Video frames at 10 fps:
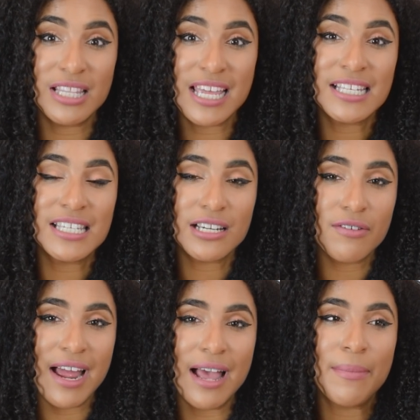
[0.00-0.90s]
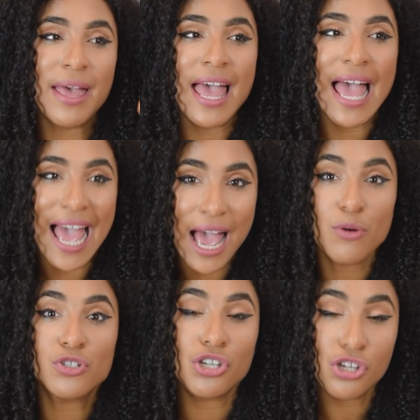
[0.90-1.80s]
the Instagram
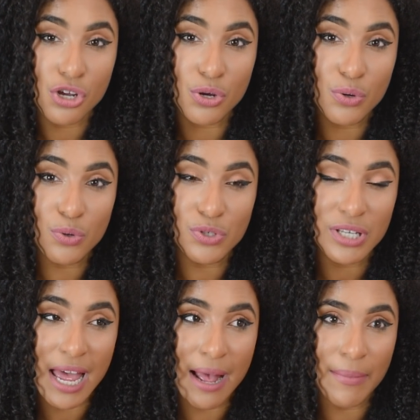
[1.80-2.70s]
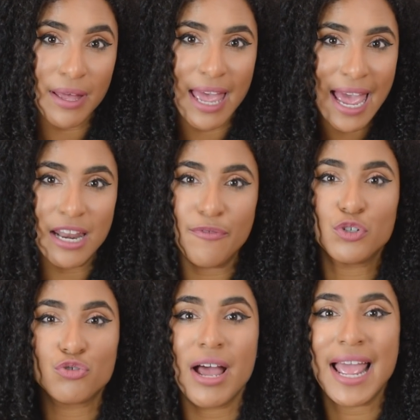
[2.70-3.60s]
how to use henna for
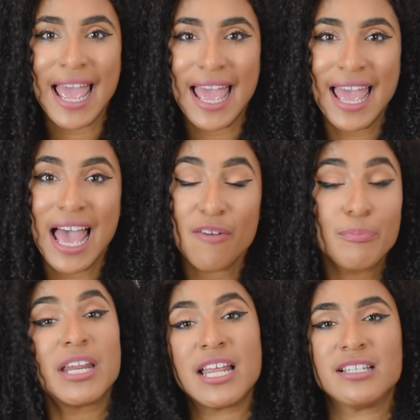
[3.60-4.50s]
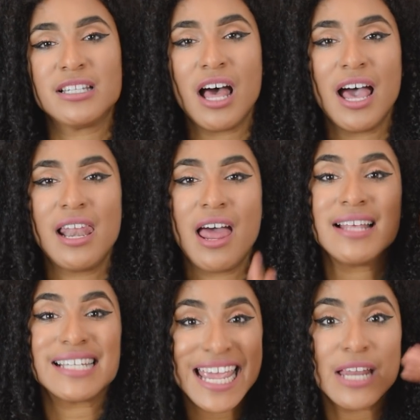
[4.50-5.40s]
dry hair. I've put it into the
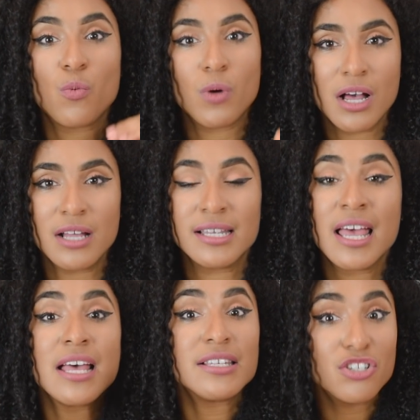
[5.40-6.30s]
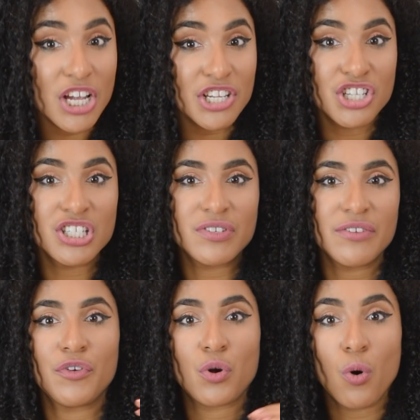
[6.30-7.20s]
highlights in words, suggestions of
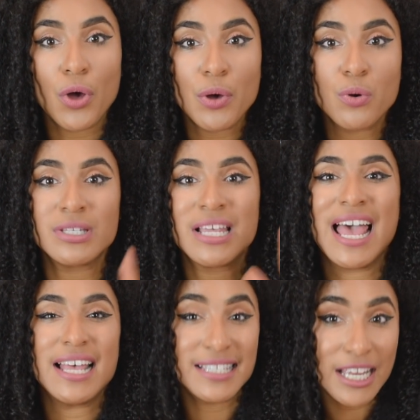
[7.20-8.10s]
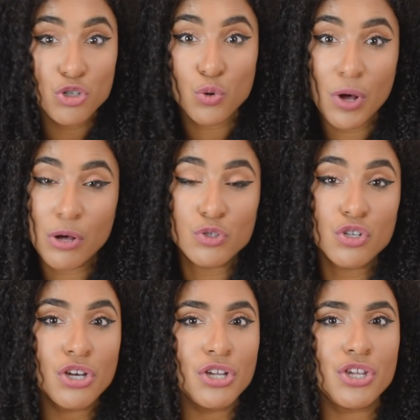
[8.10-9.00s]
different oils, essential oils
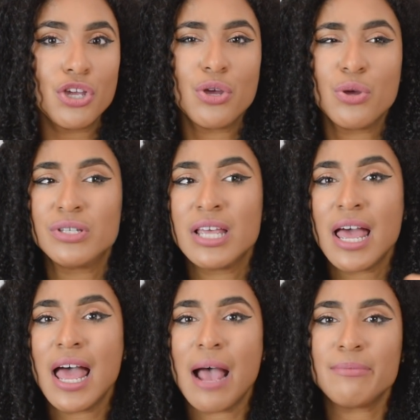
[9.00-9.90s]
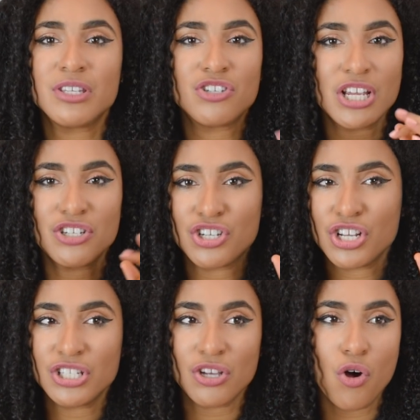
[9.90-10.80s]
you can use,
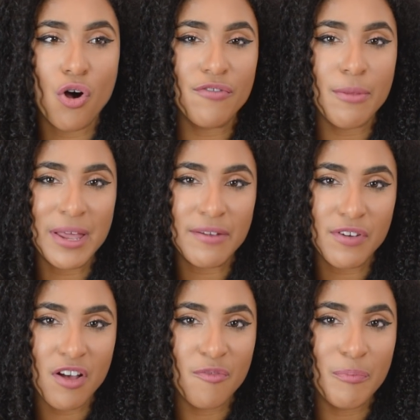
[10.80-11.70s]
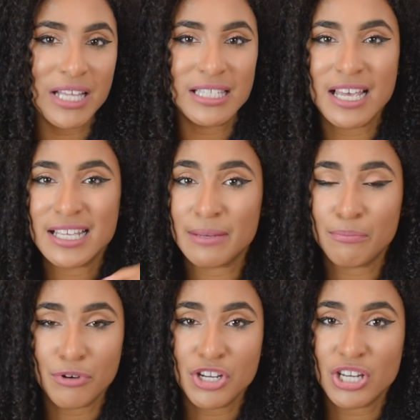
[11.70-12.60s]
suggestions of the benefit of butters and
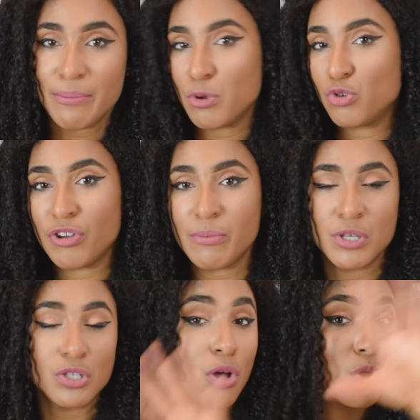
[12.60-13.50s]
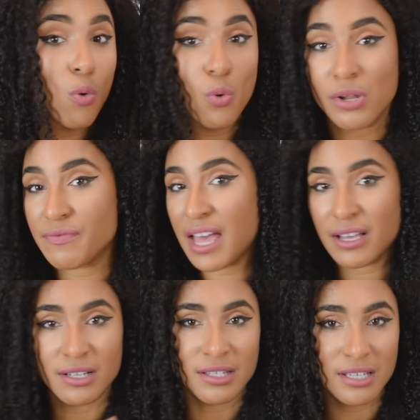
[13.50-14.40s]
pre-shampoo treatments, on all of that
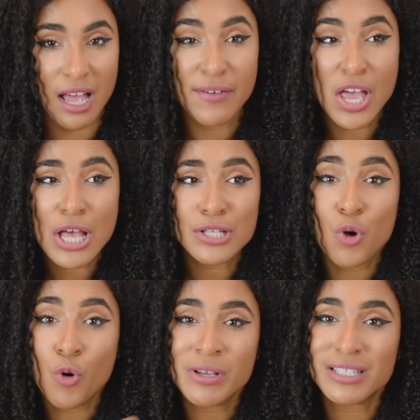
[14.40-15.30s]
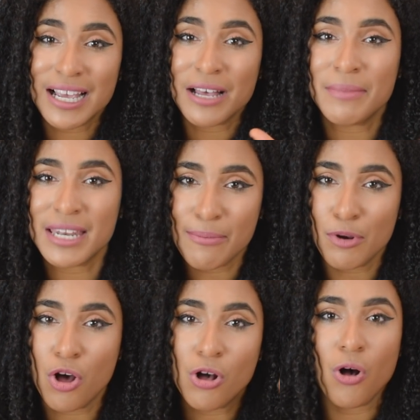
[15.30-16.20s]
good stuff. It's almost like a mini
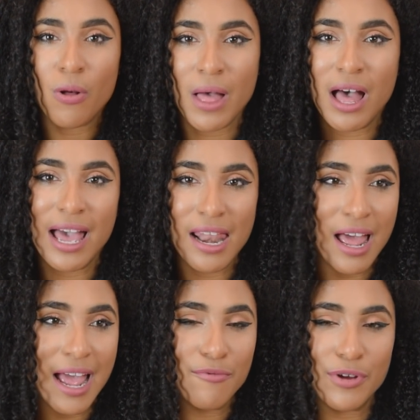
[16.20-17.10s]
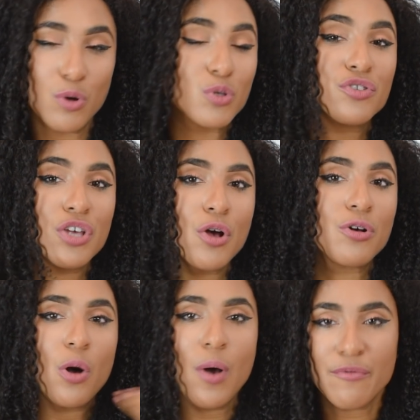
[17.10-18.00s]
blog on the highlight reels, so
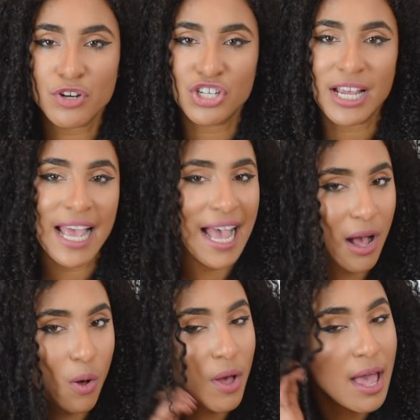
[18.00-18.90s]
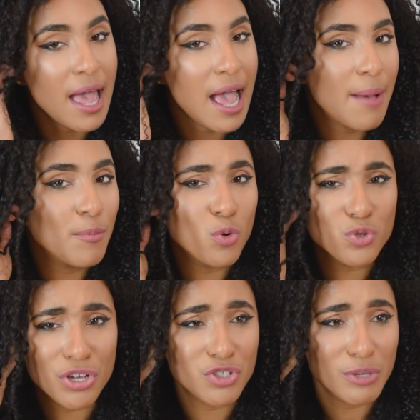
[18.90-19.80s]
go over and check it out.
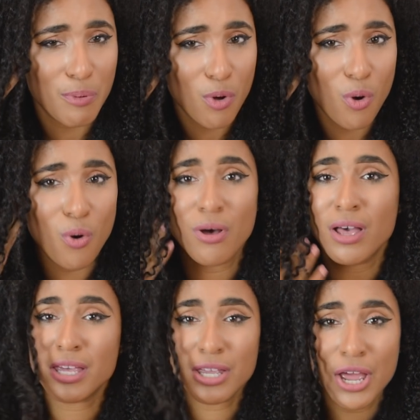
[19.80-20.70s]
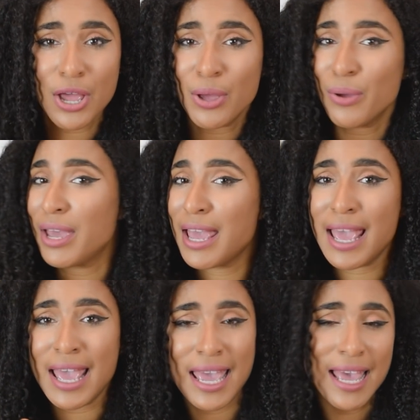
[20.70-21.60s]
Also support, you know,
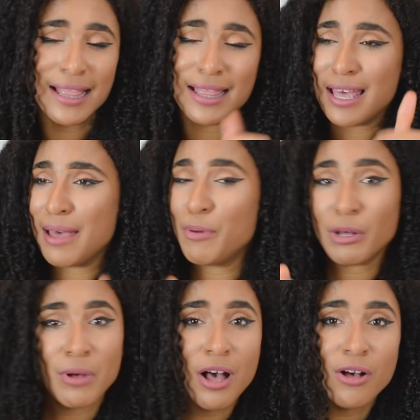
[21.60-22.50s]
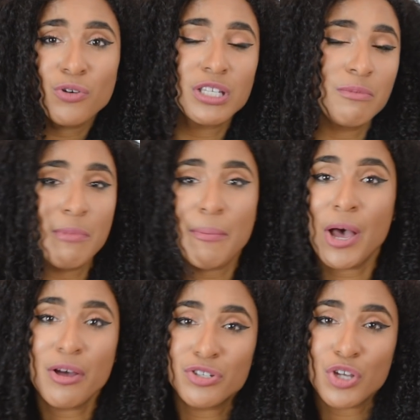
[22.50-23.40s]
hit the bookmark on some of my
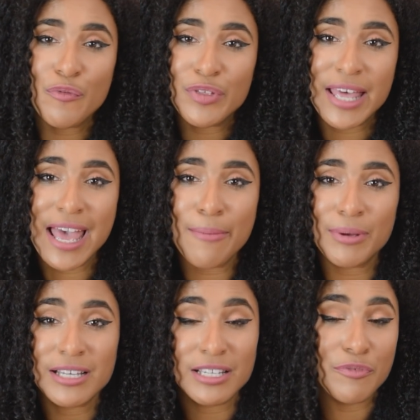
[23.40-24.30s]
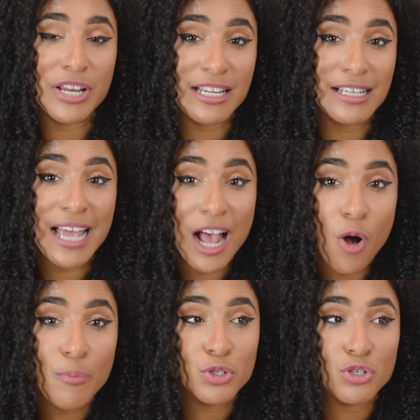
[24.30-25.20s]
posts over there, because it really does
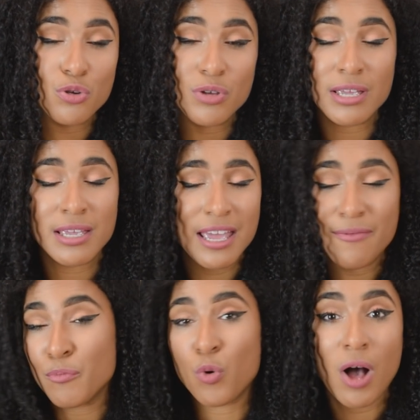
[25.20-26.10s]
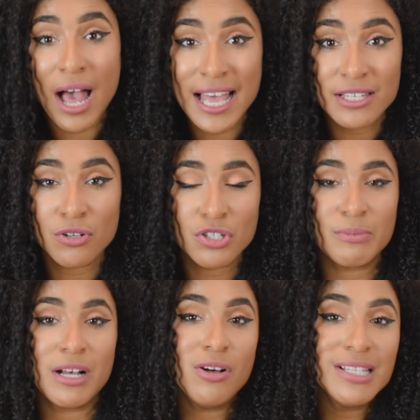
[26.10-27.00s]
help to give more eyes onto
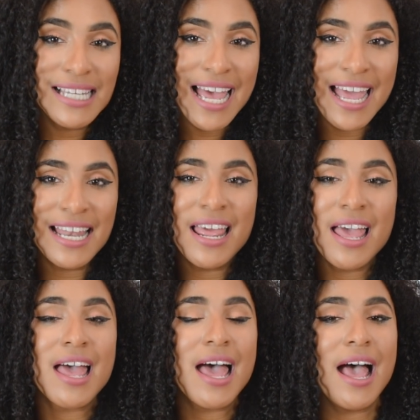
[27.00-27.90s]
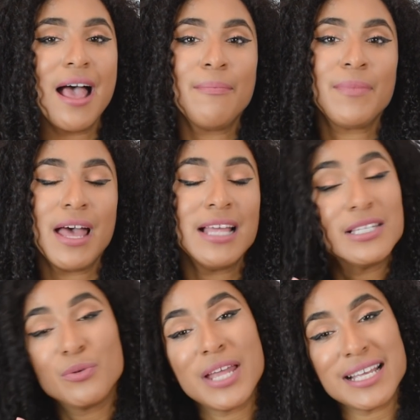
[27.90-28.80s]
my content.
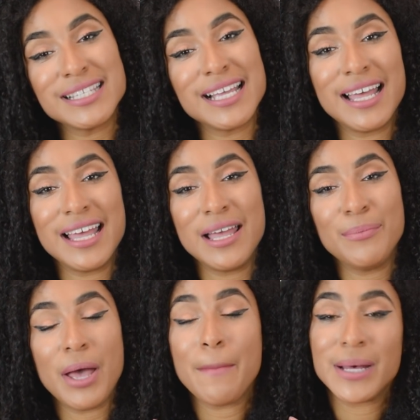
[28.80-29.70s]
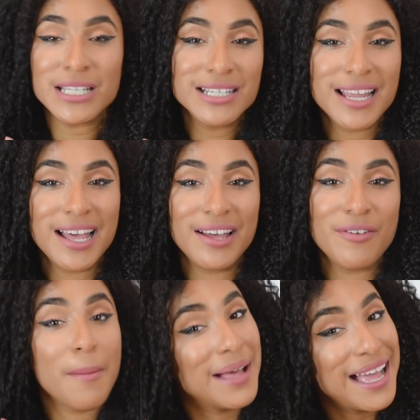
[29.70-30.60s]
Until next time, much
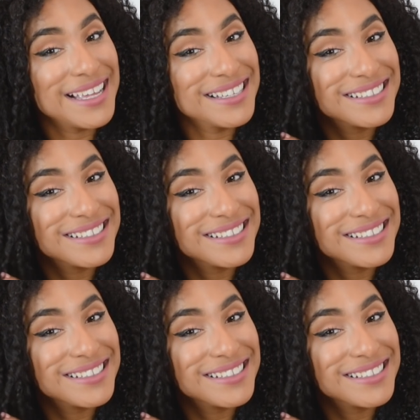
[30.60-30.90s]
love. Bye.